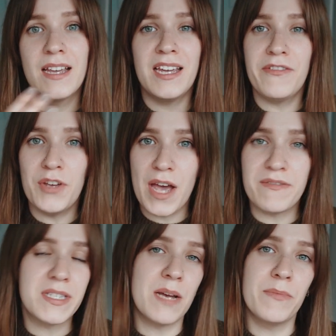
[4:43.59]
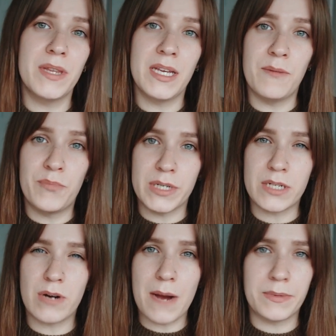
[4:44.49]
If you have something
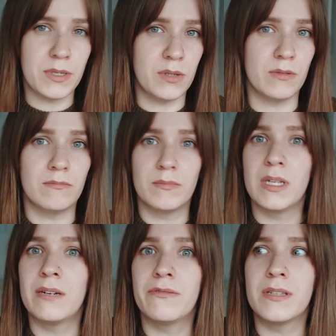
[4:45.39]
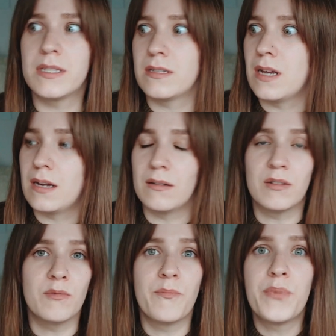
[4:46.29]
prescribed to you, if it's, I don't
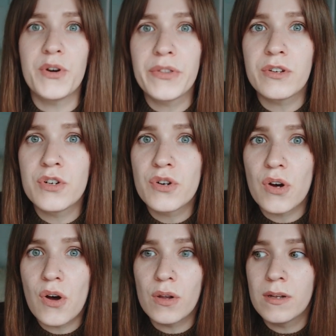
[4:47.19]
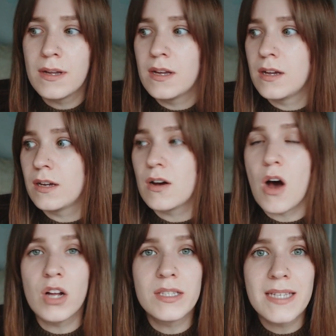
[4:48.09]
know, birth control,
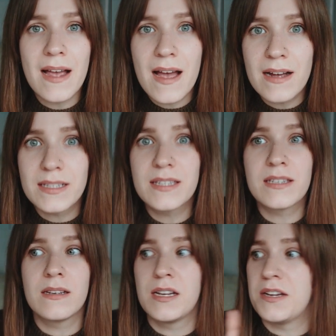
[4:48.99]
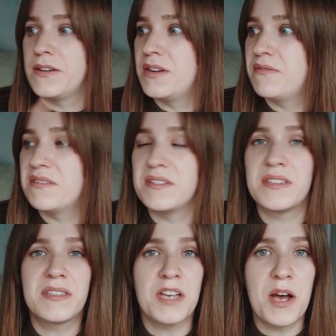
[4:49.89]
contacts, if
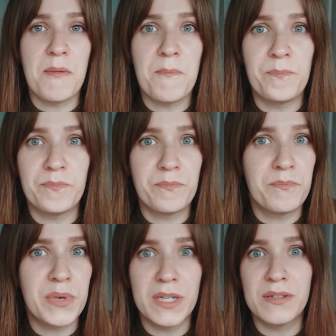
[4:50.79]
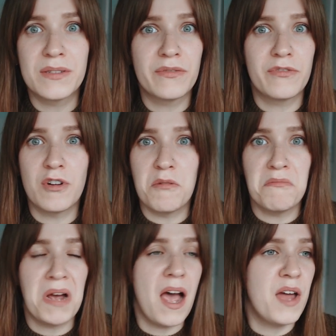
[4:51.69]
it's some pills
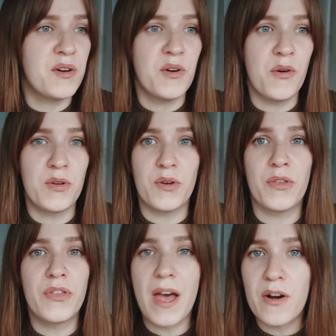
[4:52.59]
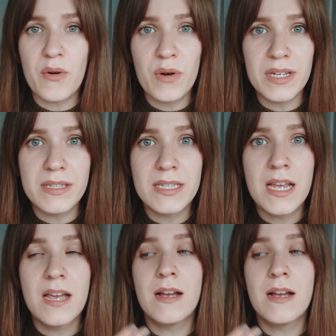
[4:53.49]
from, I don't know, your thyroids,